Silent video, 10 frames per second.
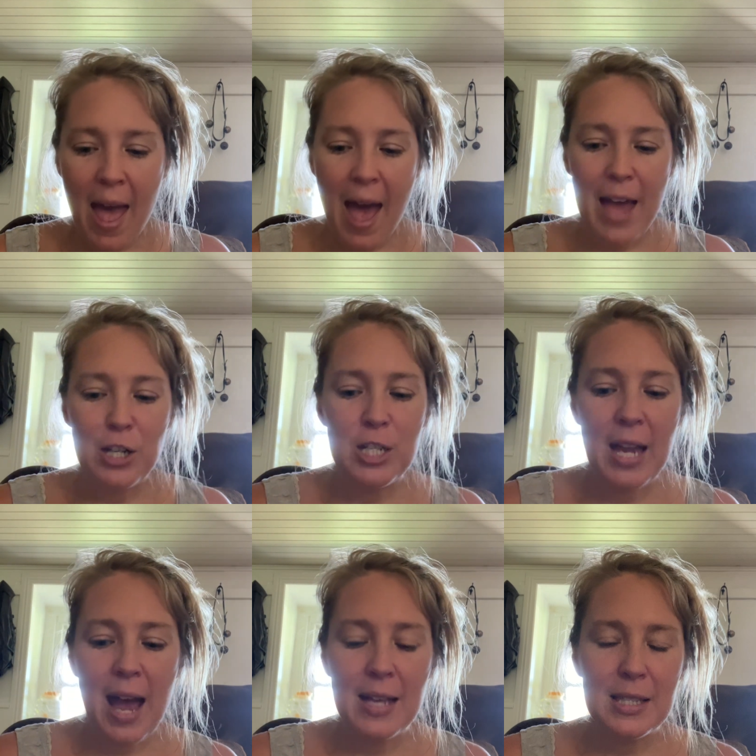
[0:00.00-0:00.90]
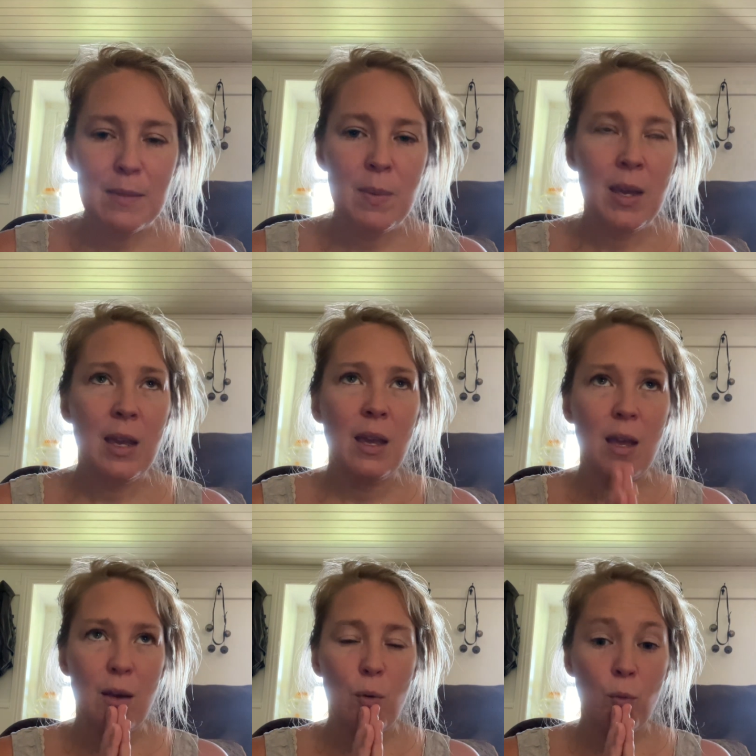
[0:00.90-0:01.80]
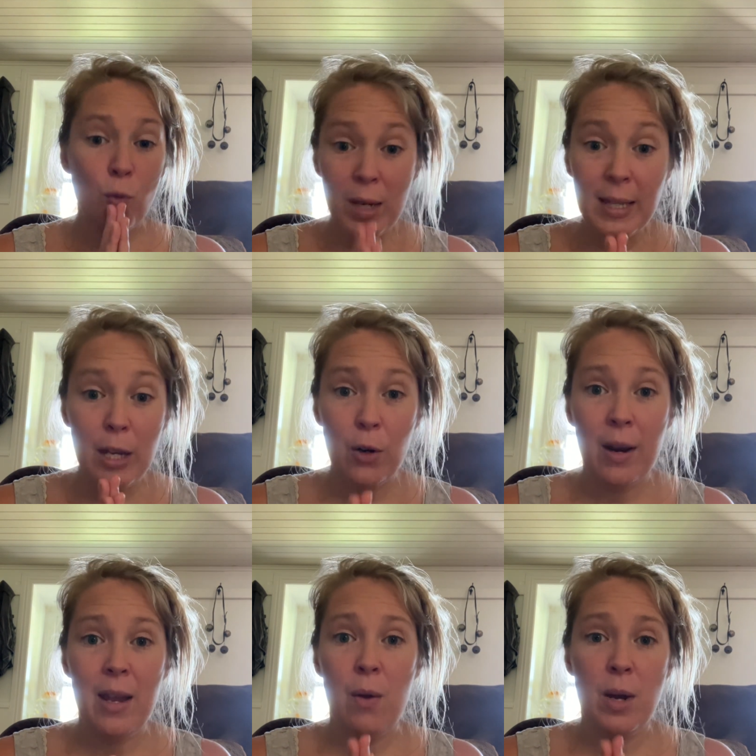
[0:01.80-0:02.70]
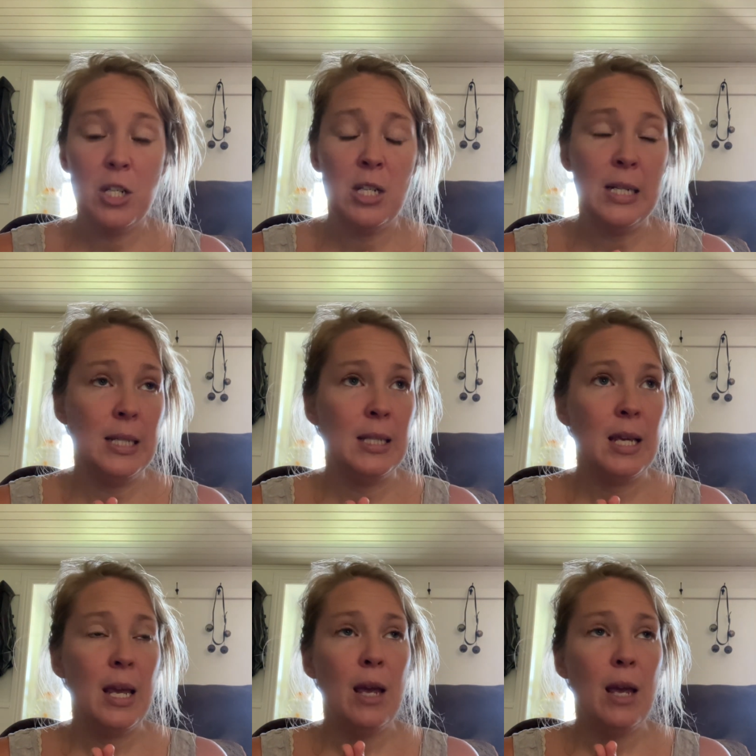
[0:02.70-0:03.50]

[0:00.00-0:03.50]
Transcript: And she asked me really great questions.